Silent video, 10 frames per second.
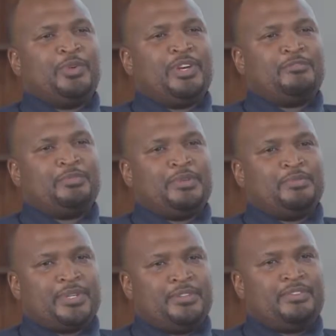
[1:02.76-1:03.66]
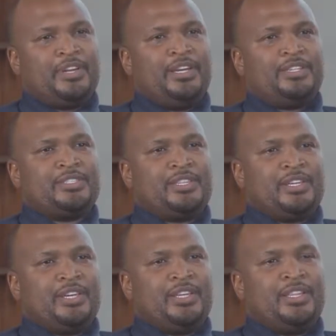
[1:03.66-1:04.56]
we have been privileged
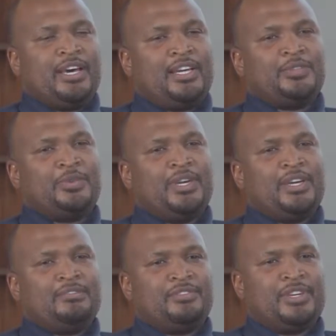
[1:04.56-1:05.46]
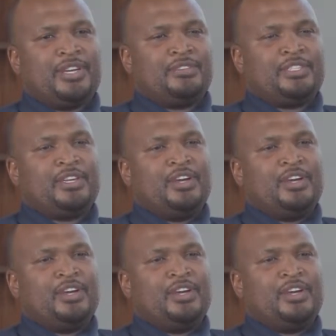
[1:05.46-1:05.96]
in that we have had